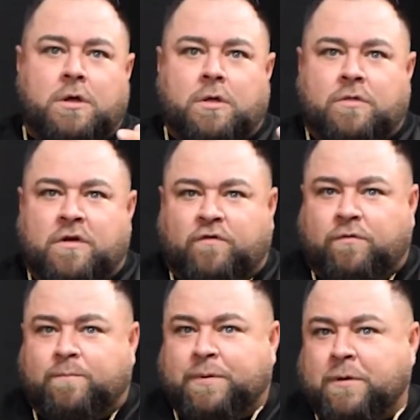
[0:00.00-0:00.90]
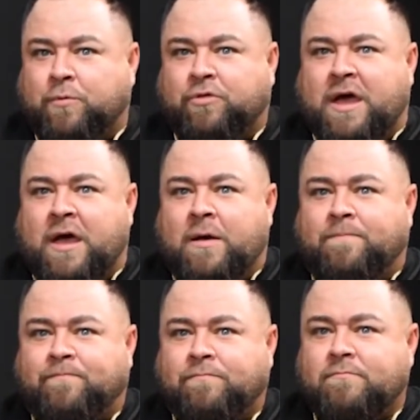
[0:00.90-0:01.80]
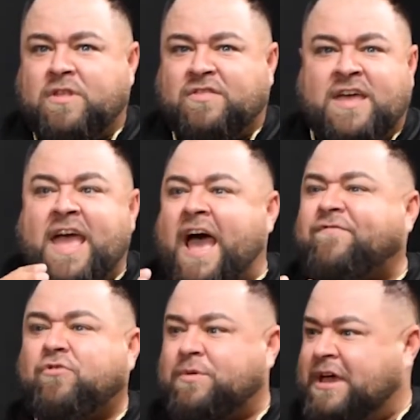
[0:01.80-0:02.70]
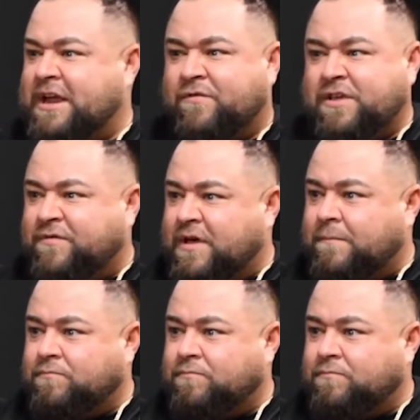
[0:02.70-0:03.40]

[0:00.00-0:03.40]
There's people that they have to be at every event.